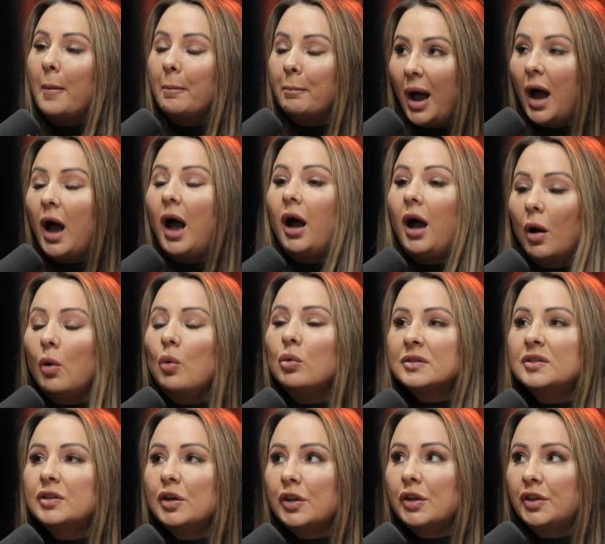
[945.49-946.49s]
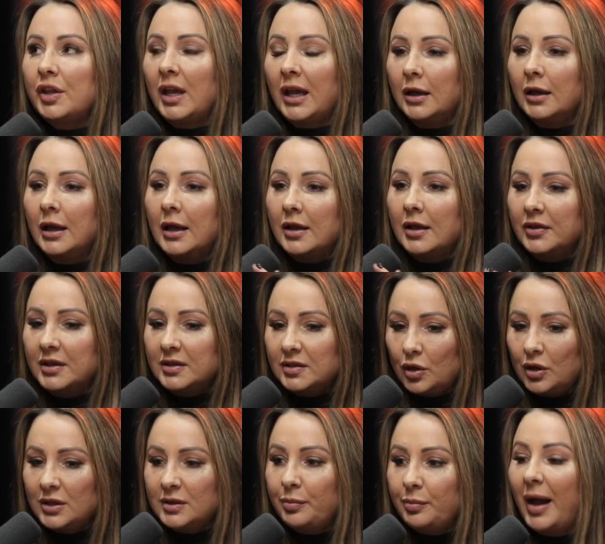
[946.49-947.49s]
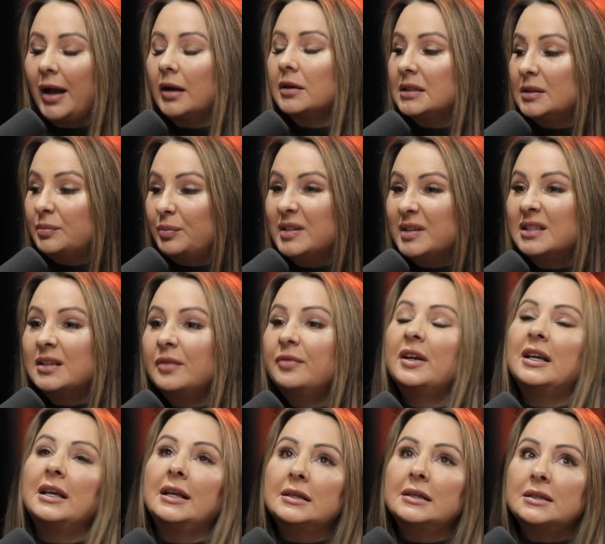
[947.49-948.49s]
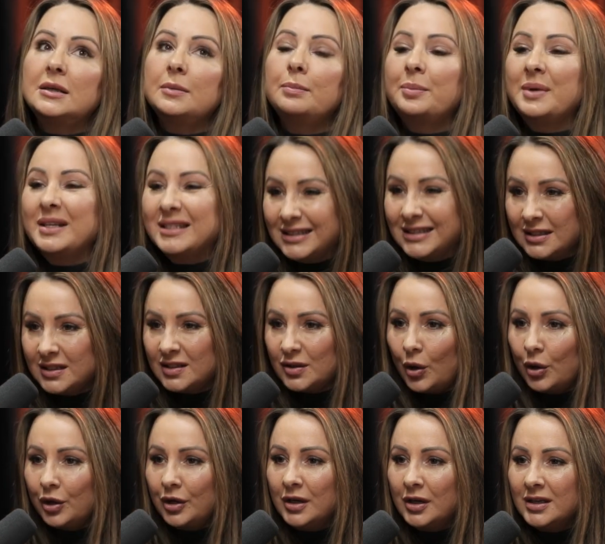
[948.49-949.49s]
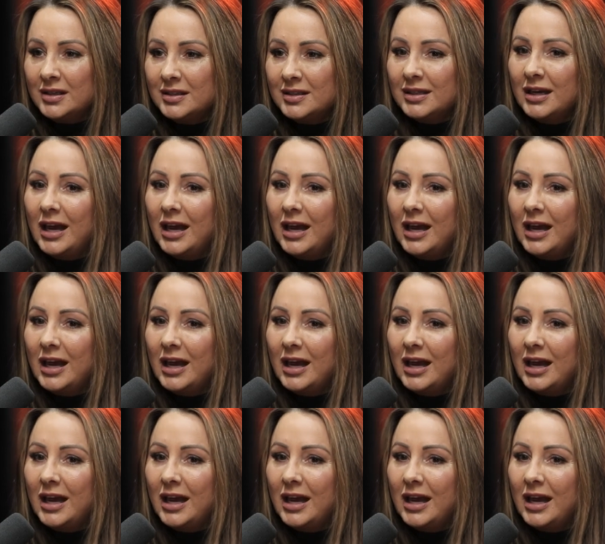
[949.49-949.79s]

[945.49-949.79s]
but I also think this goes back specifically to business owners.